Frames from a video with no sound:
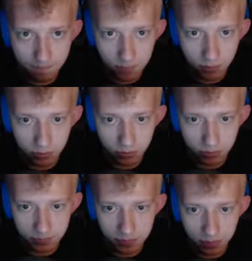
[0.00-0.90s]

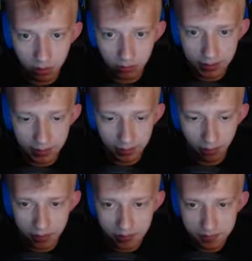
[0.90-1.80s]
Let's call lightning on
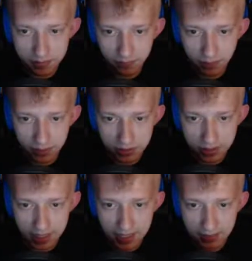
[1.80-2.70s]
this. If I can just
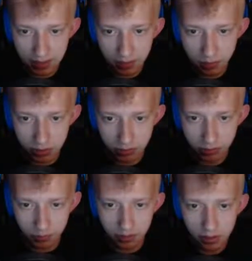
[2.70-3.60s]
tank the damage a little
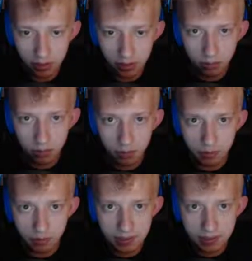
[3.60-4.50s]
bit, might be able
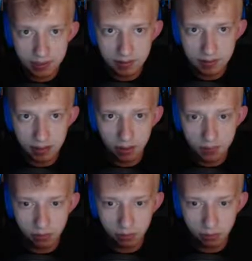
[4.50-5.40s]
to take this thing down. I'm
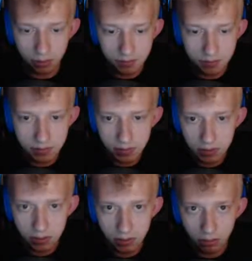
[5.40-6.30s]
so close.
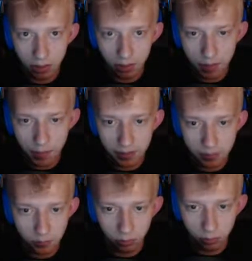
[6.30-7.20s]
All right, my
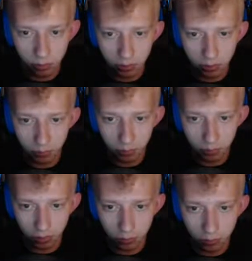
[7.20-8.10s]
pets, we're good.
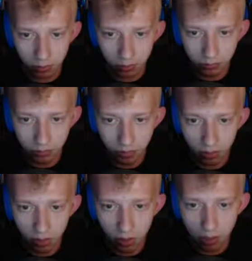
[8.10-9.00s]
We're golden.
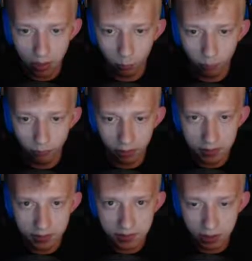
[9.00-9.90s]
Whoa, I'm very
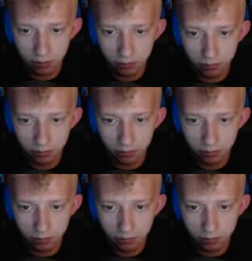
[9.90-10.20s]
slowed.